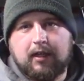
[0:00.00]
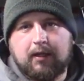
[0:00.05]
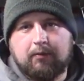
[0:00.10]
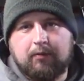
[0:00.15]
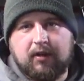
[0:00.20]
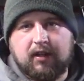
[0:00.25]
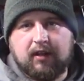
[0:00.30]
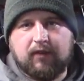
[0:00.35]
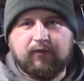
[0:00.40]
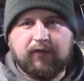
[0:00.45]

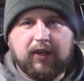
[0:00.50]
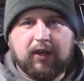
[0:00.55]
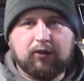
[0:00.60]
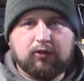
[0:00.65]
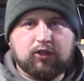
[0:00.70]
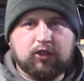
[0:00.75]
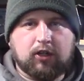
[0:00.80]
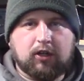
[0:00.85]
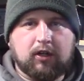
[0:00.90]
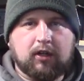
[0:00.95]
but in the
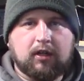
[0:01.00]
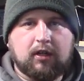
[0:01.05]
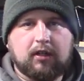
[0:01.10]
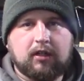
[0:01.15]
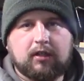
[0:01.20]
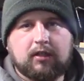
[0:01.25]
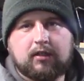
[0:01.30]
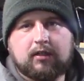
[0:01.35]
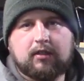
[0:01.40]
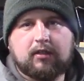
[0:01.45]
future,
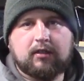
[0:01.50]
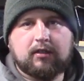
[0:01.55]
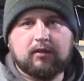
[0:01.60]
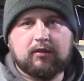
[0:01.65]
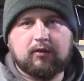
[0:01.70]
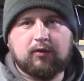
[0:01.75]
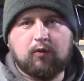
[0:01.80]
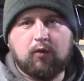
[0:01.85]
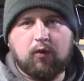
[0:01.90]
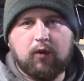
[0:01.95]

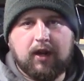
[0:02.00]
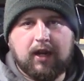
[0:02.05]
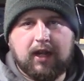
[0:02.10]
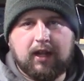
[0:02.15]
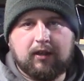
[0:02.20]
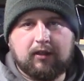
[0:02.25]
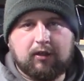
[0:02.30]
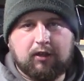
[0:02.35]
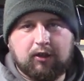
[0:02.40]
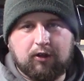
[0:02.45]
we
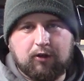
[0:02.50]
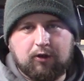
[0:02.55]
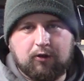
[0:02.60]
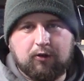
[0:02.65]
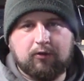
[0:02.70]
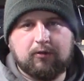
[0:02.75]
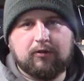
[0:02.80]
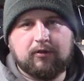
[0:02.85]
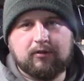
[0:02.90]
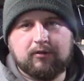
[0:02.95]
need
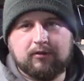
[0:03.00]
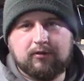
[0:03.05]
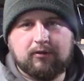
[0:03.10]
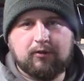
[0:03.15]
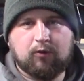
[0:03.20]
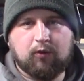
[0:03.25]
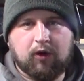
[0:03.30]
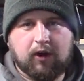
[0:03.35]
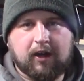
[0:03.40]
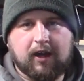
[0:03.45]
to
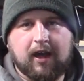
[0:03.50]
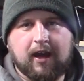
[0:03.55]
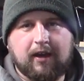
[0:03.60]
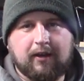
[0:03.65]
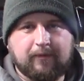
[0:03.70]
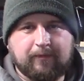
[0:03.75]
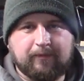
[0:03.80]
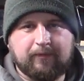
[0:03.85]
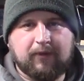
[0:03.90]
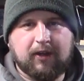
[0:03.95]
work
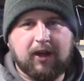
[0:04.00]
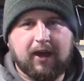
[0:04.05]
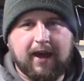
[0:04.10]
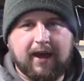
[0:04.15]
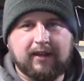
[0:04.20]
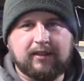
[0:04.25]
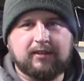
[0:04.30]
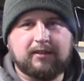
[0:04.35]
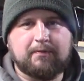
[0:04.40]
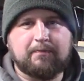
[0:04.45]
on
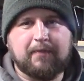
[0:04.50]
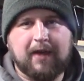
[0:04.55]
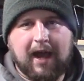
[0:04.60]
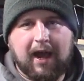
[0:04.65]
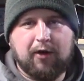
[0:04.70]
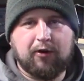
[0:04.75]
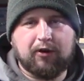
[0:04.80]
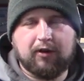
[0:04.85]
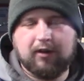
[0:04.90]
adding some power.